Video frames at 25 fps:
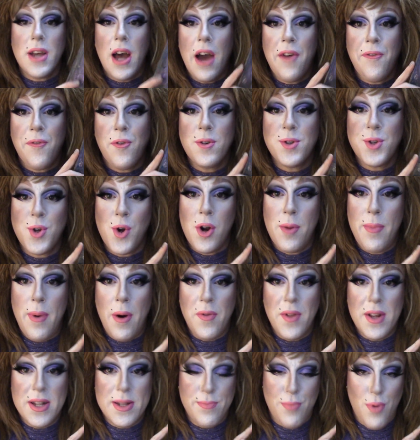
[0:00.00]
I first heard
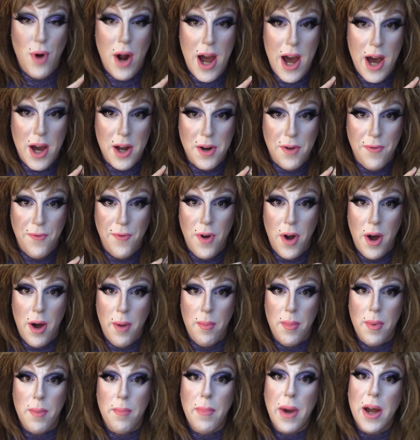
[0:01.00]
about this brand
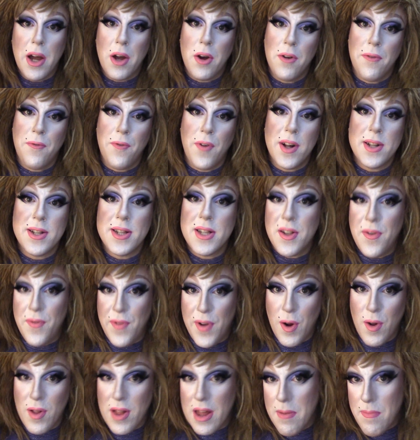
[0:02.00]
from my good friend
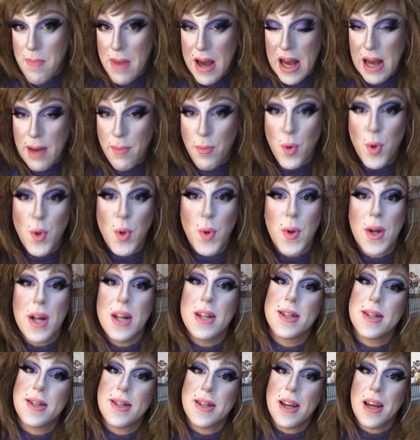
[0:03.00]
Severely Mame, who you
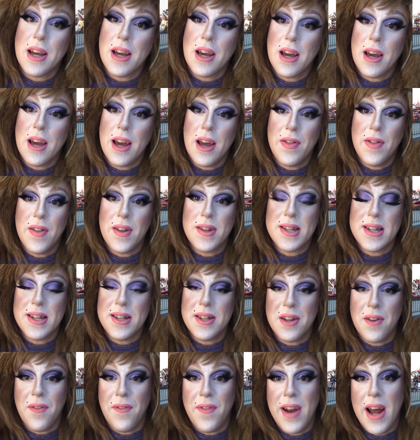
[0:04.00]
can see in the
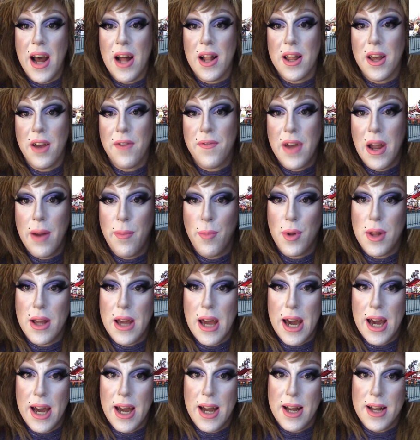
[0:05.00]
season finale of
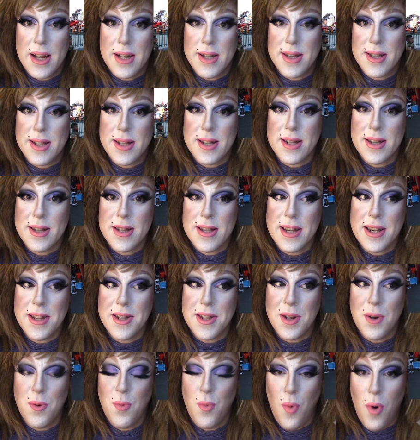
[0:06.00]
Kimberly Hang's
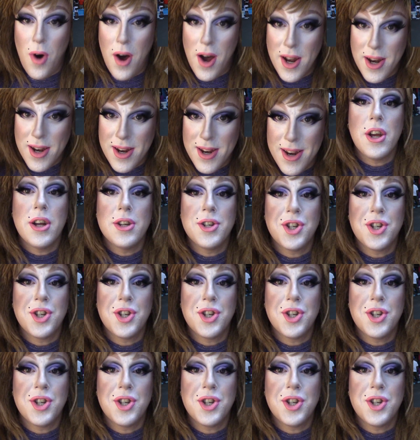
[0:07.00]
season 1.